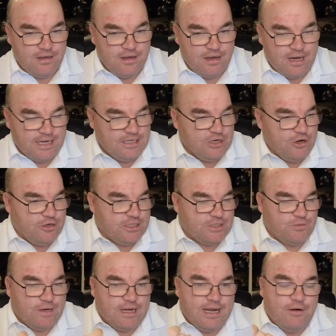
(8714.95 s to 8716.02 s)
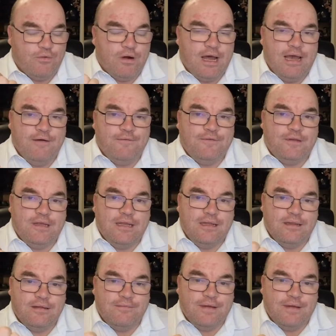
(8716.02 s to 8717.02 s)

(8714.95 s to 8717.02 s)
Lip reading: I noticed when I arrived in the